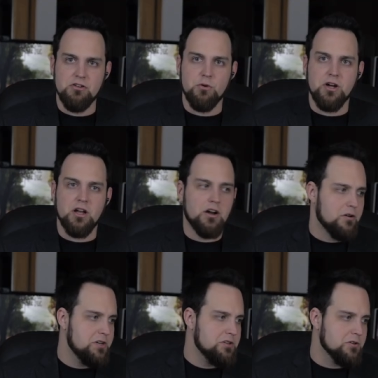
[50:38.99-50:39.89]
sale going on
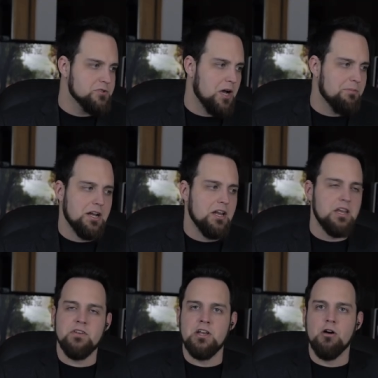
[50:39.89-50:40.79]
in our t-shirt shop, and I
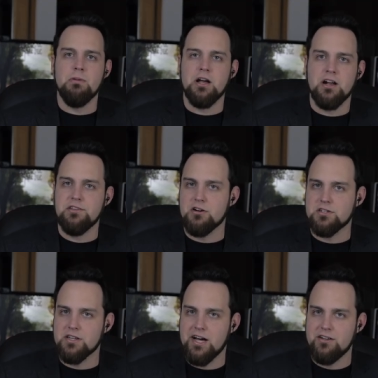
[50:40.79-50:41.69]
didn't even know about it. I
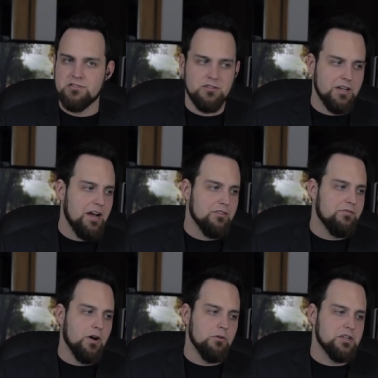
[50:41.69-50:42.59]
talked to, guy, to the guy
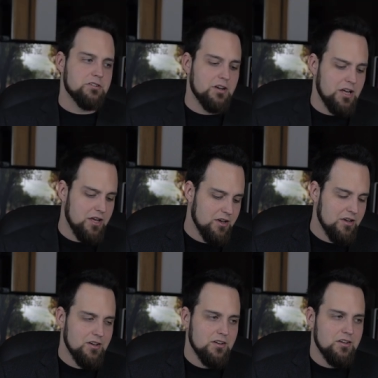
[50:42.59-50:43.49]
on the phone yesterday.
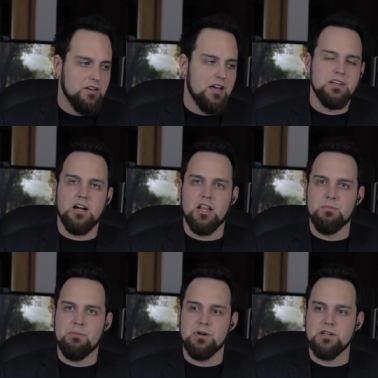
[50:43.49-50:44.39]
I had to
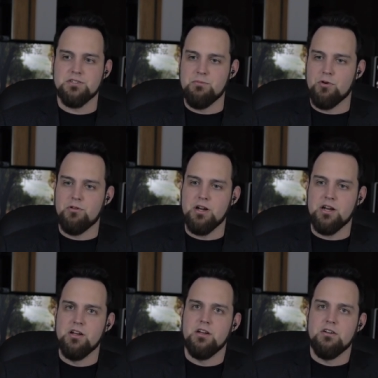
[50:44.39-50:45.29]
call him up because I'm
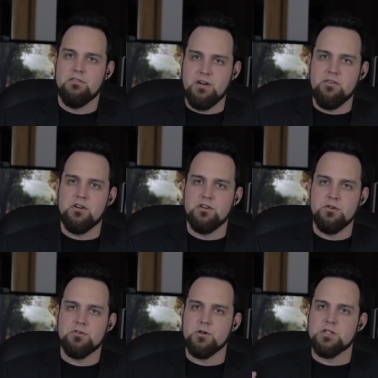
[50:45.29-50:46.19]
ordering
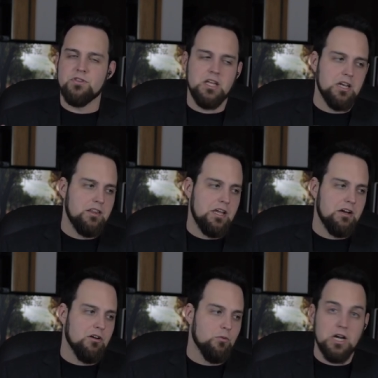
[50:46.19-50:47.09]
500 new shirts for the end of the
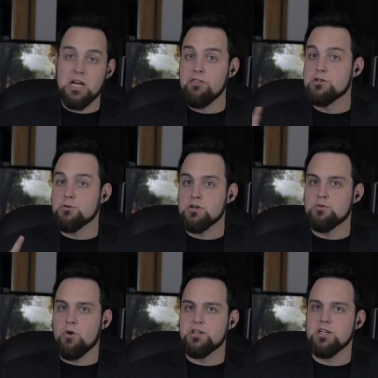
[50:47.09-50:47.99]
year. We're getting the
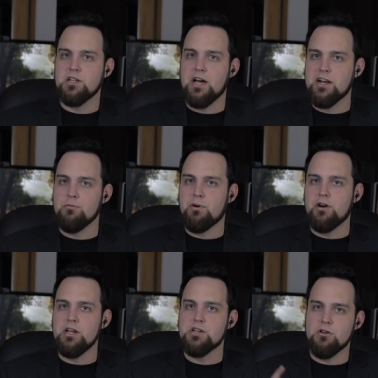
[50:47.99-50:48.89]
George Washington I Don't
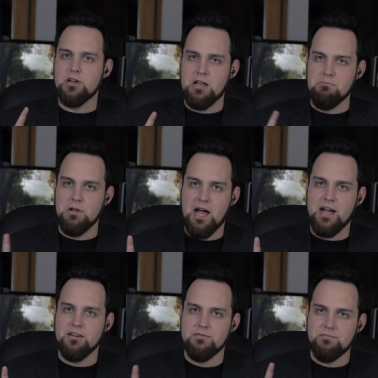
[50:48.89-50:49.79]
Party shirt in
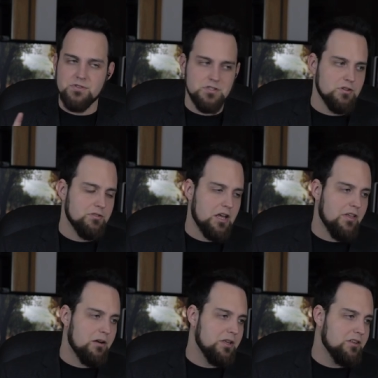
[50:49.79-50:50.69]
black, so
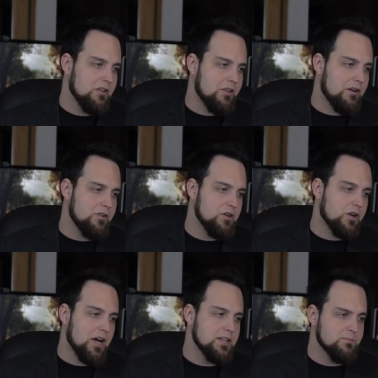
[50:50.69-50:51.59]
that, that'll be uh, there for
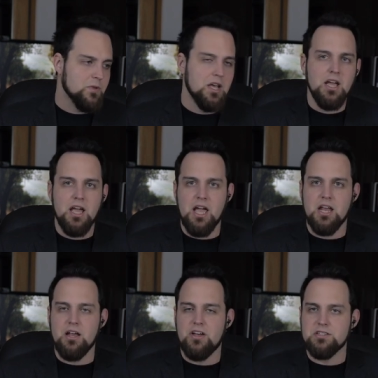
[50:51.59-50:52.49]
you guys.
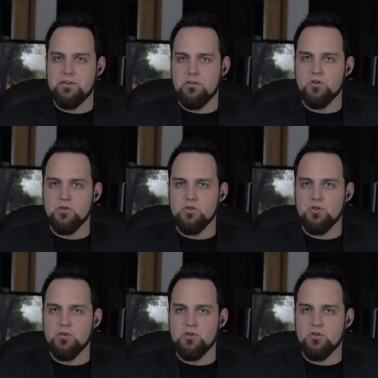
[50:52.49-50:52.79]
And I've had